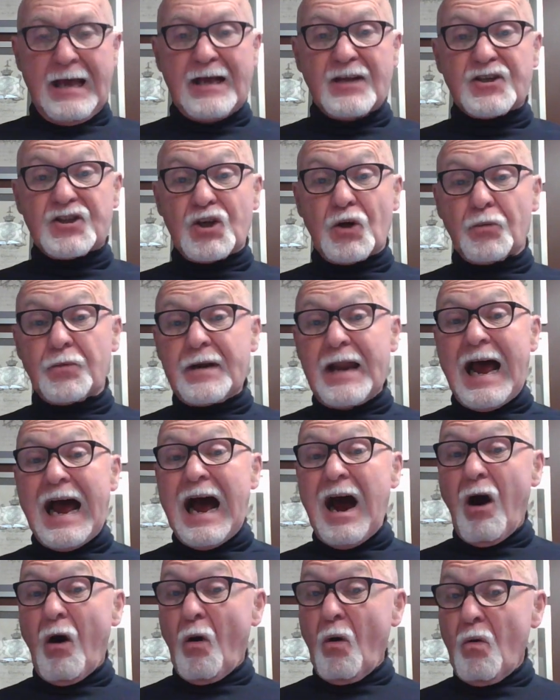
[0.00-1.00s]
So
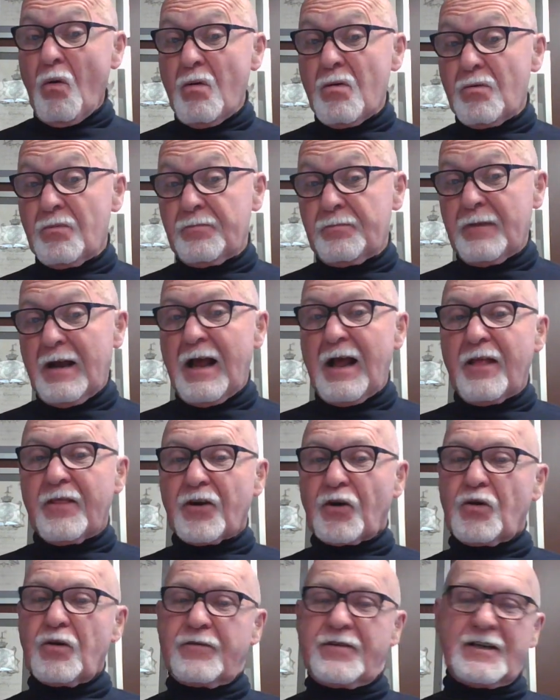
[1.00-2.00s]
now,
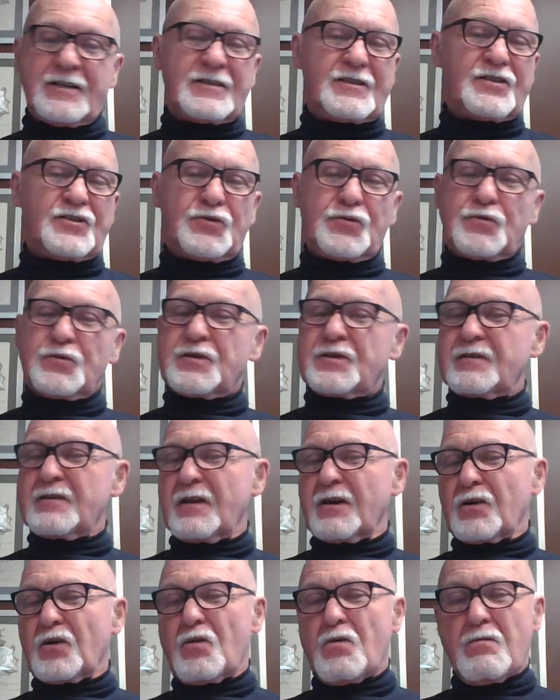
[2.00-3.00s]
this suits
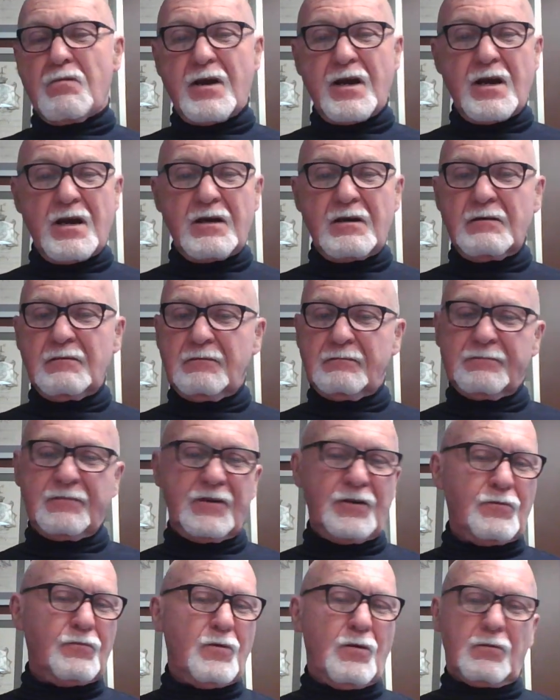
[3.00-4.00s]
the queen.
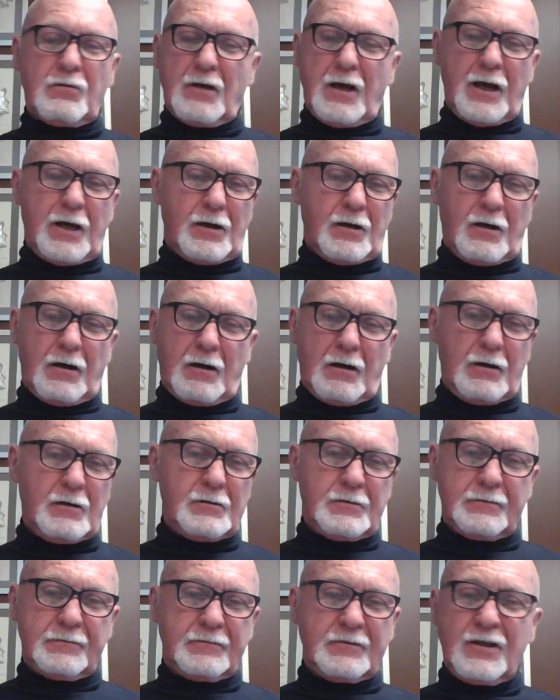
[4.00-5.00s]
You won't like her.
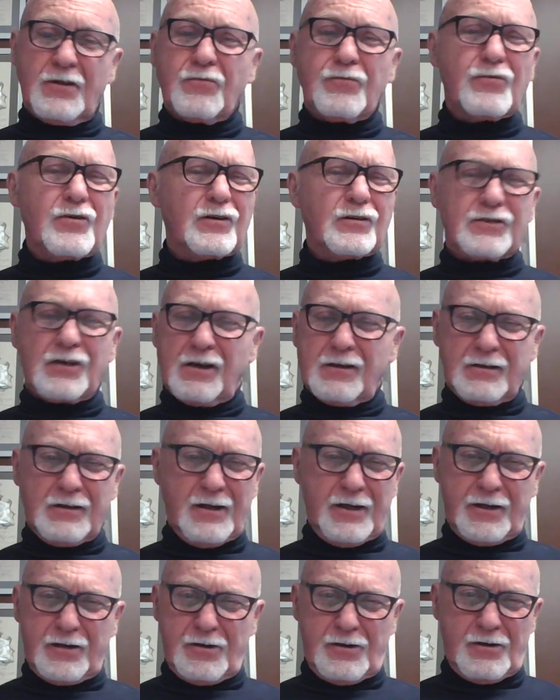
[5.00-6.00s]
You will not
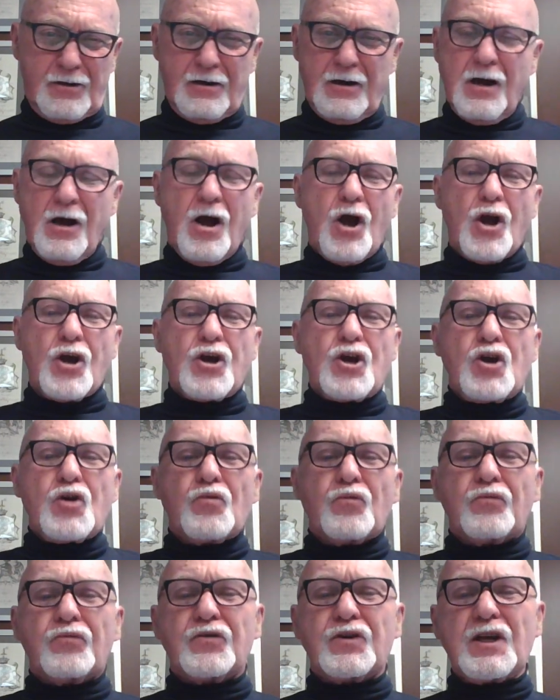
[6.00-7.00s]
like her.
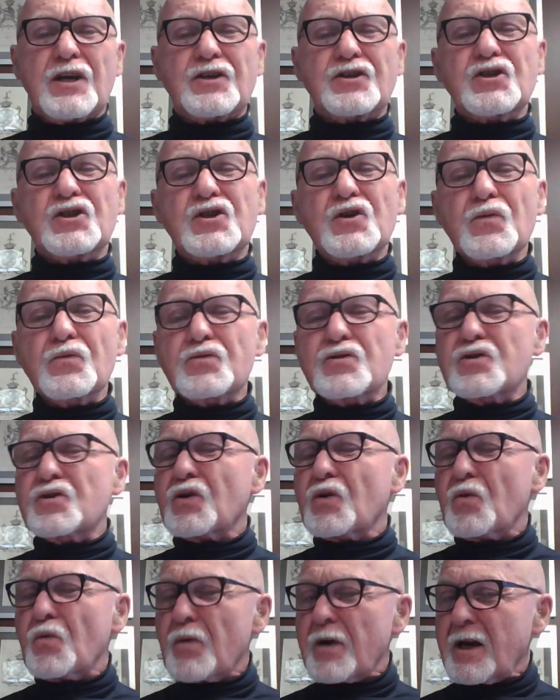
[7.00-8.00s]
This suits the
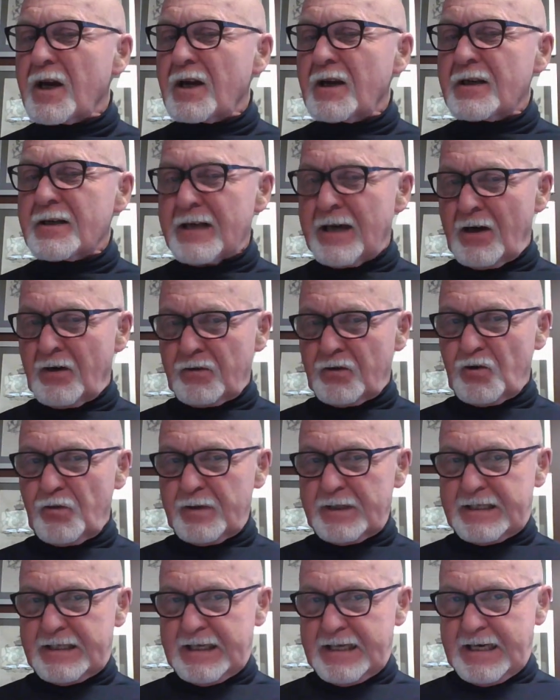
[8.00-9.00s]
queen down to
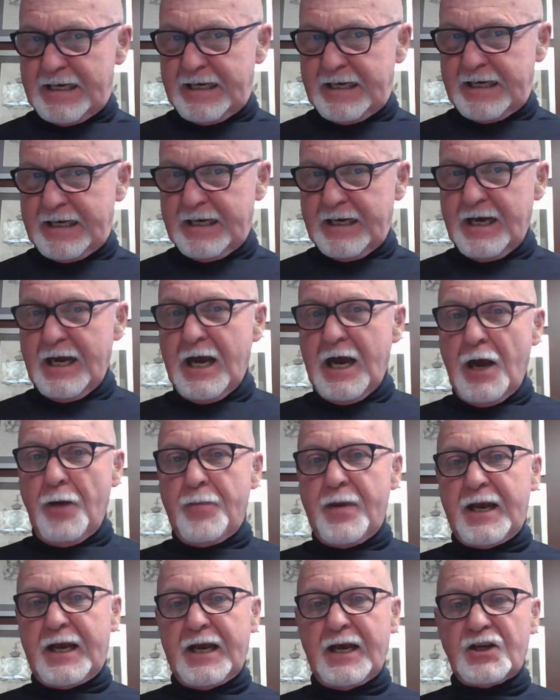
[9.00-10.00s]
a T
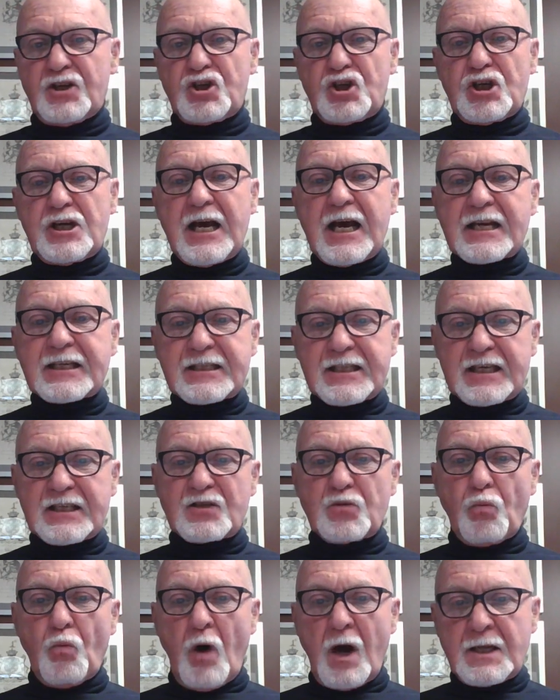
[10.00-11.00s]
because she has
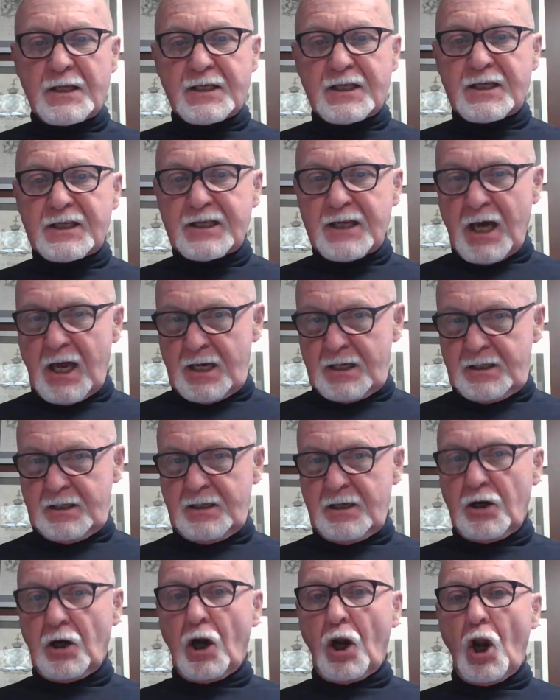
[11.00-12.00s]
this one son,
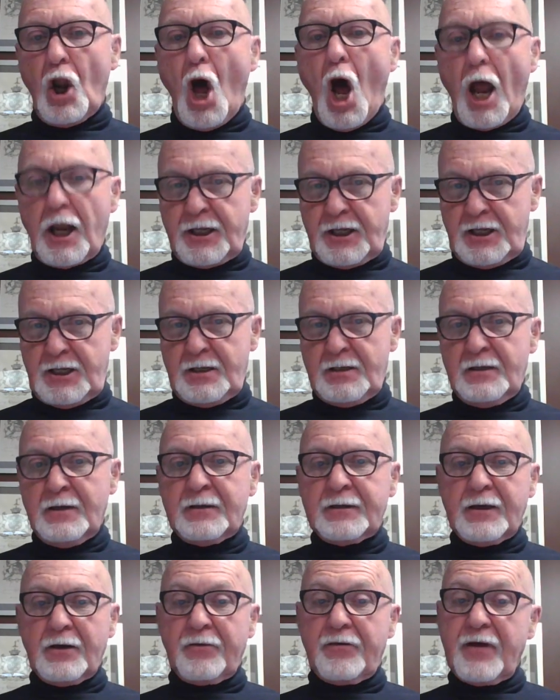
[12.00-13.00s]
Cloten.
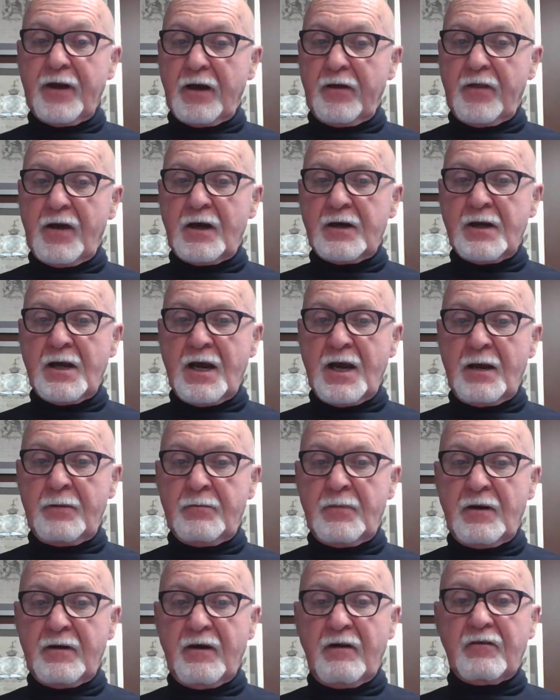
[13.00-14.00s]
Now think of that
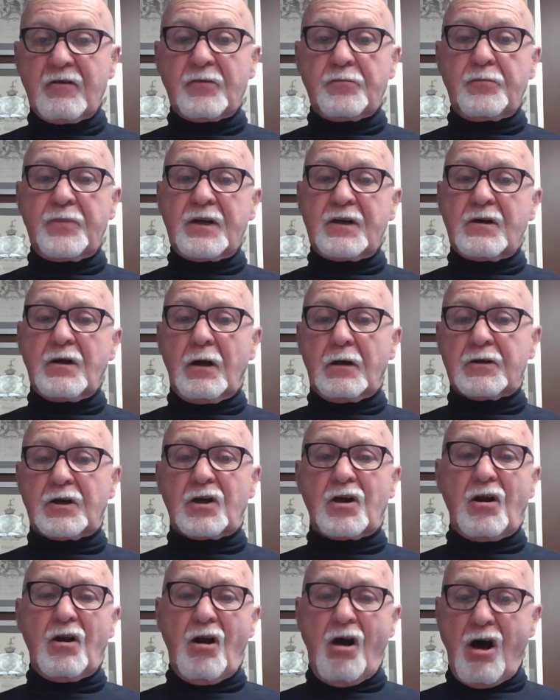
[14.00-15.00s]
name. You ever been called a
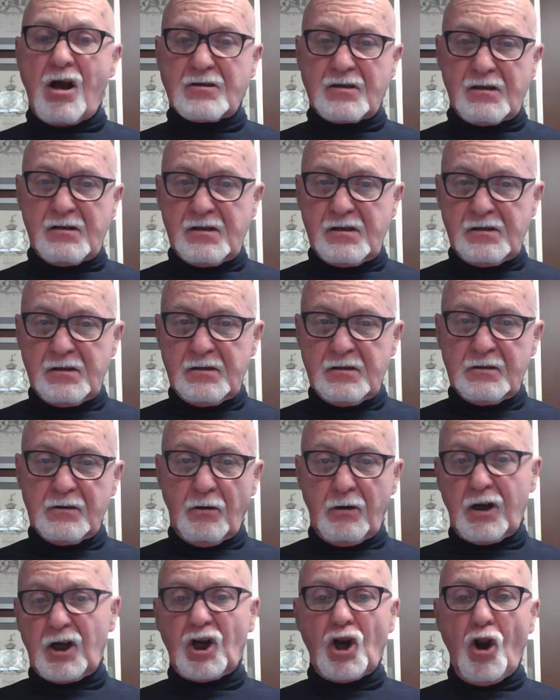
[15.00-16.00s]
Clot
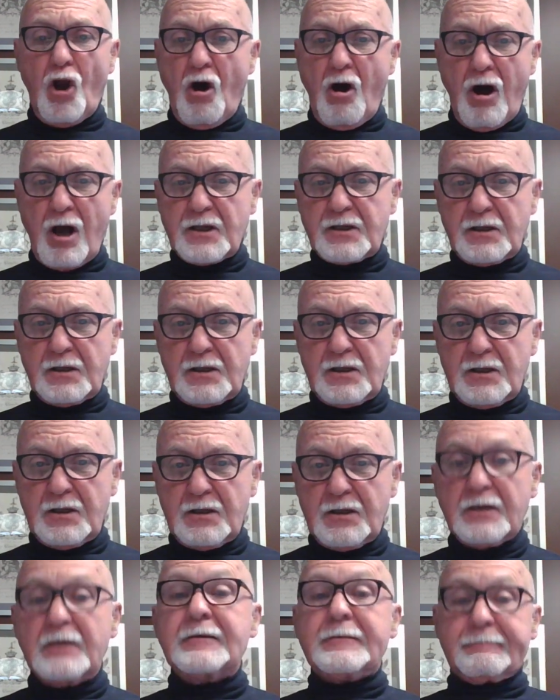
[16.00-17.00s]
or a Claude?
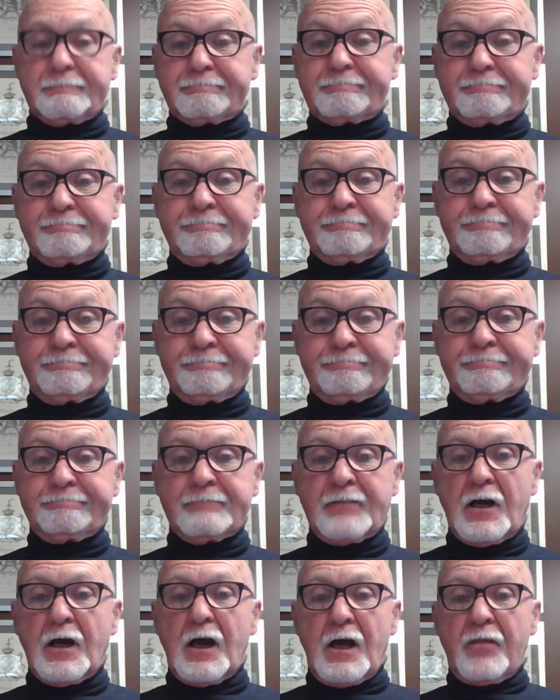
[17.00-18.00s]

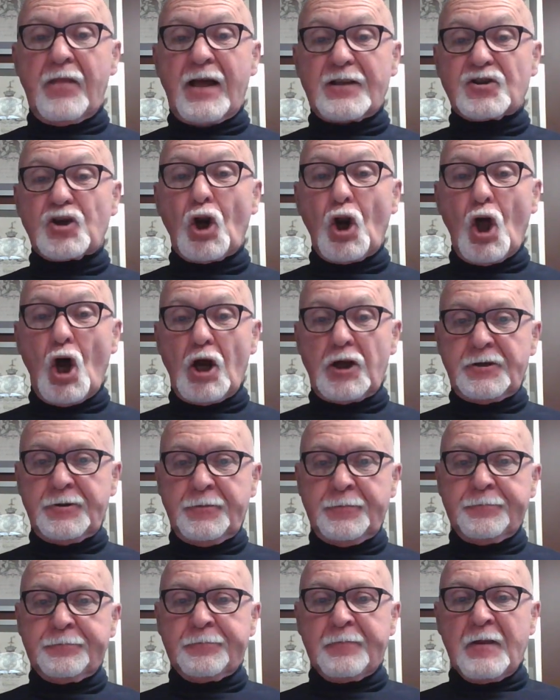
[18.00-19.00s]
That's Claughton.
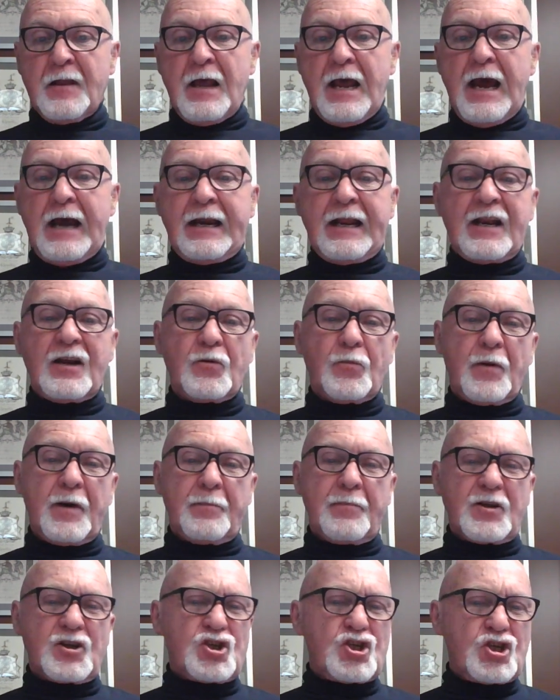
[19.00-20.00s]
And anyway,
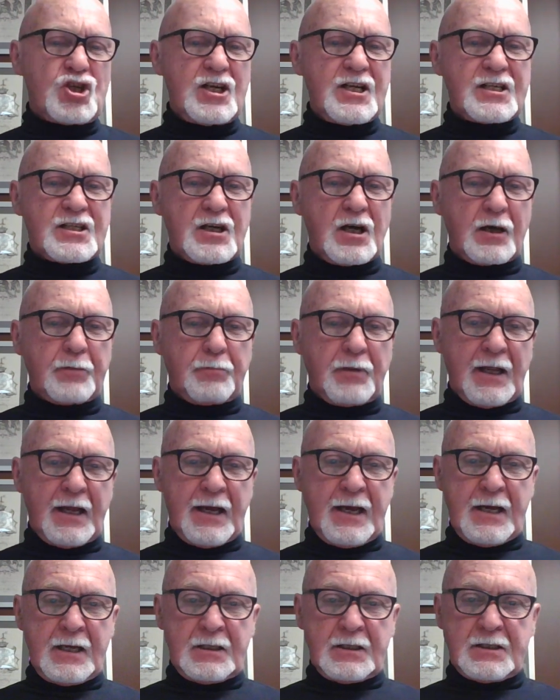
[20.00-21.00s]
but she's got
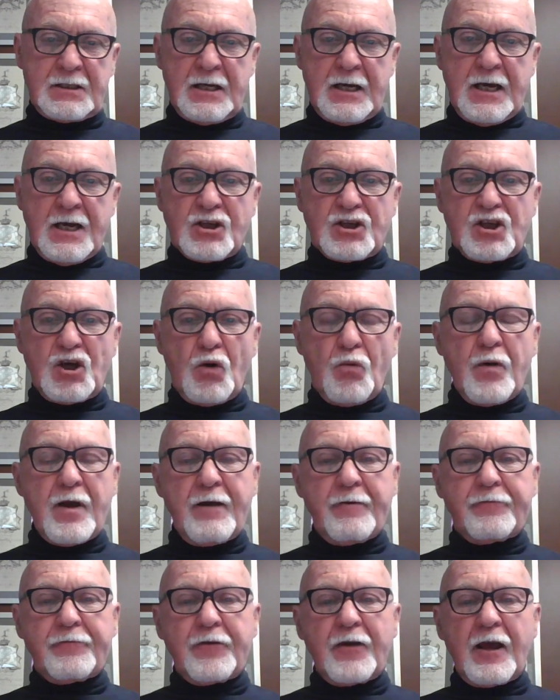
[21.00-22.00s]
plans. So
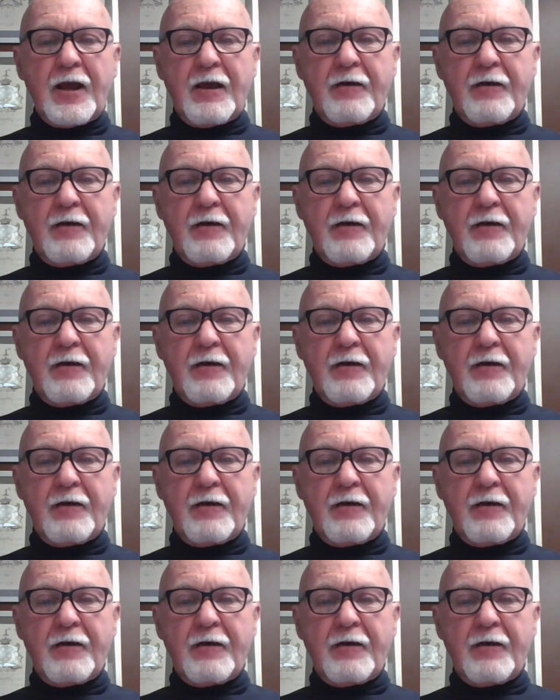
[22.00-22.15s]
if